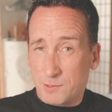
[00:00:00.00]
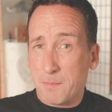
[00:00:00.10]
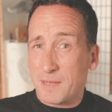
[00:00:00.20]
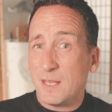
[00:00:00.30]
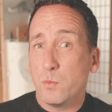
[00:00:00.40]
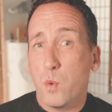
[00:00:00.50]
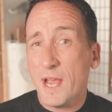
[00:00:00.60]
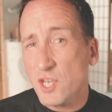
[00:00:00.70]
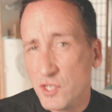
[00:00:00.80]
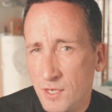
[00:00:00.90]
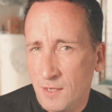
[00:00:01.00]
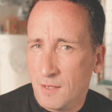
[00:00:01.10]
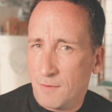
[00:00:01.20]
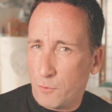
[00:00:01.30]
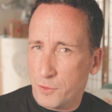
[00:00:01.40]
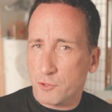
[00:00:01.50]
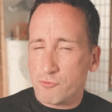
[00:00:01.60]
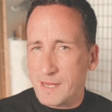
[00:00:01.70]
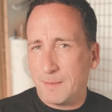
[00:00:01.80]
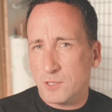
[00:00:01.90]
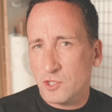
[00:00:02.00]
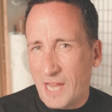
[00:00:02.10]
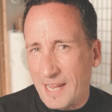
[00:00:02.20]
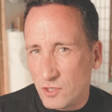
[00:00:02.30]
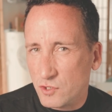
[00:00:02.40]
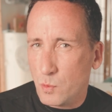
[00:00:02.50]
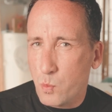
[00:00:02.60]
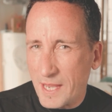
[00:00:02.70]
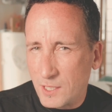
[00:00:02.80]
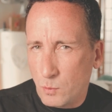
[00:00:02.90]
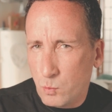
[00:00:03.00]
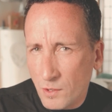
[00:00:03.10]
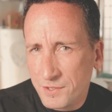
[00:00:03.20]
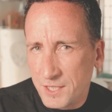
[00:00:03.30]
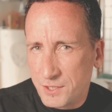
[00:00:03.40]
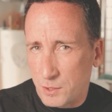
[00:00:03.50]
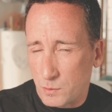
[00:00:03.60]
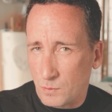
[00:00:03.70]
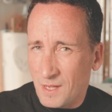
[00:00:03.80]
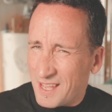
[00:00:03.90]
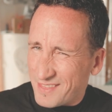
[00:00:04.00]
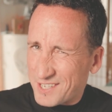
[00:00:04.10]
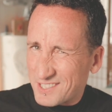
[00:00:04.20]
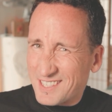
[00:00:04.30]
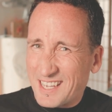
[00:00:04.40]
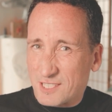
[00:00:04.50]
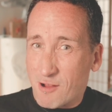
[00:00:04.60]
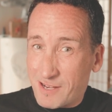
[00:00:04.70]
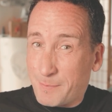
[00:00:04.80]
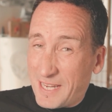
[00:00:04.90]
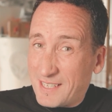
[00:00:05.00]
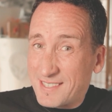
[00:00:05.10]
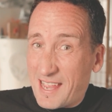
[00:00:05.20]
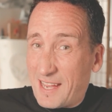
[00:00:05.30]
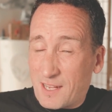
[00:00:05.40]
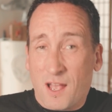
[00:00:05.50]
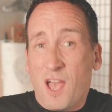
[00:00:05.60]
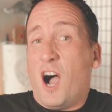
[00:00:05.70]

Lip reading: You simply wish for the dream to change the way you want it to. That doesn't necessarily mean saying,